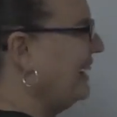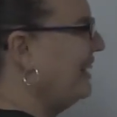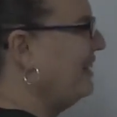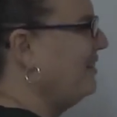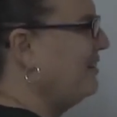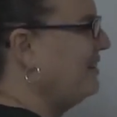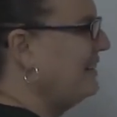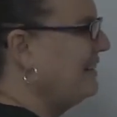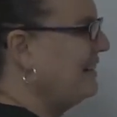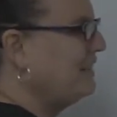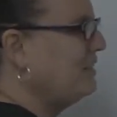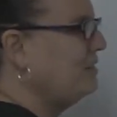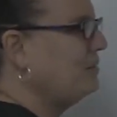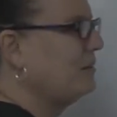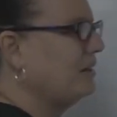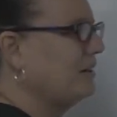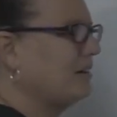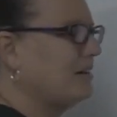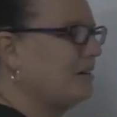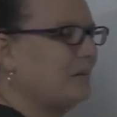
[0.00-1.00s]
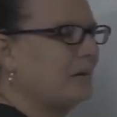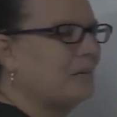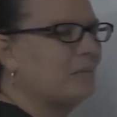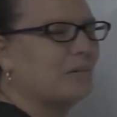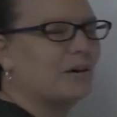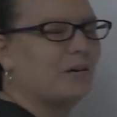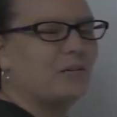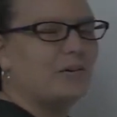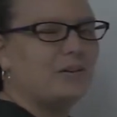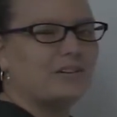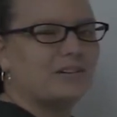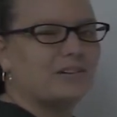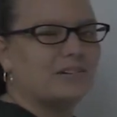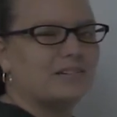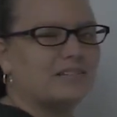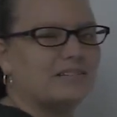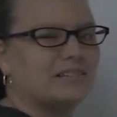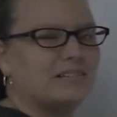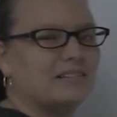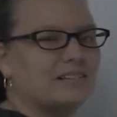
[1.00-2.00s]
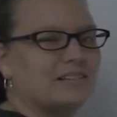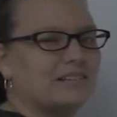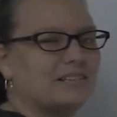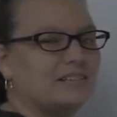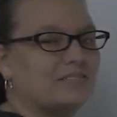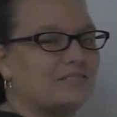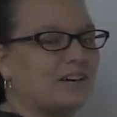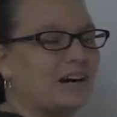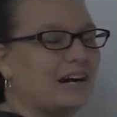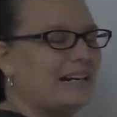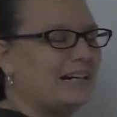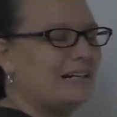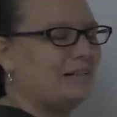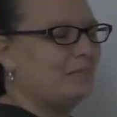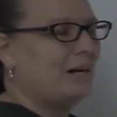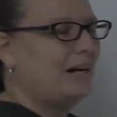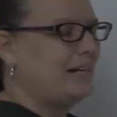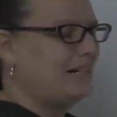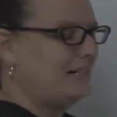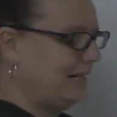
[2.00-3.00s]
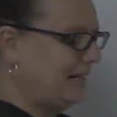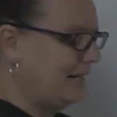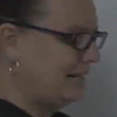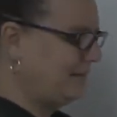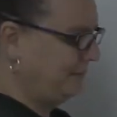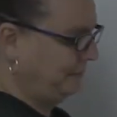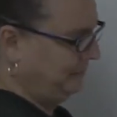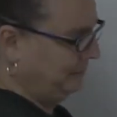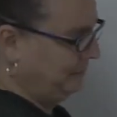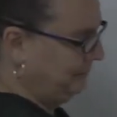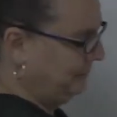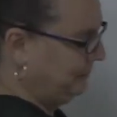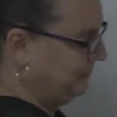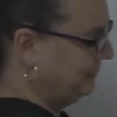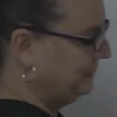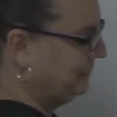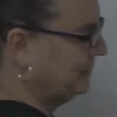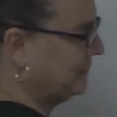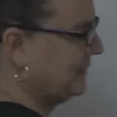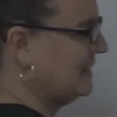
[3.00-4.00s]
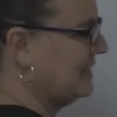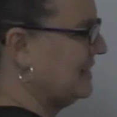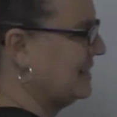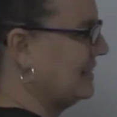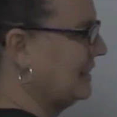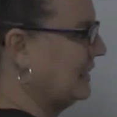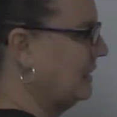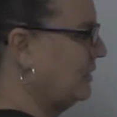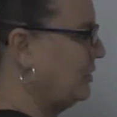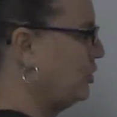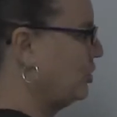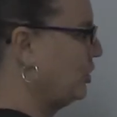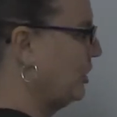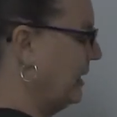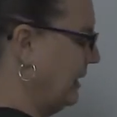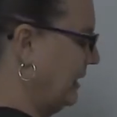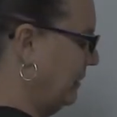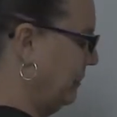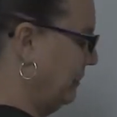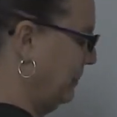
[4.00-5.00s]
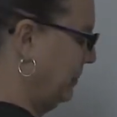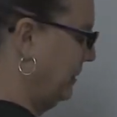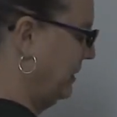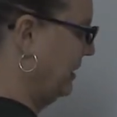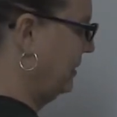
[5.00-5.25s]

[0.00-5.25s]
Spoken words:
other thing that you can remember when you're dividing by 10, this is a little trick. I'm going to put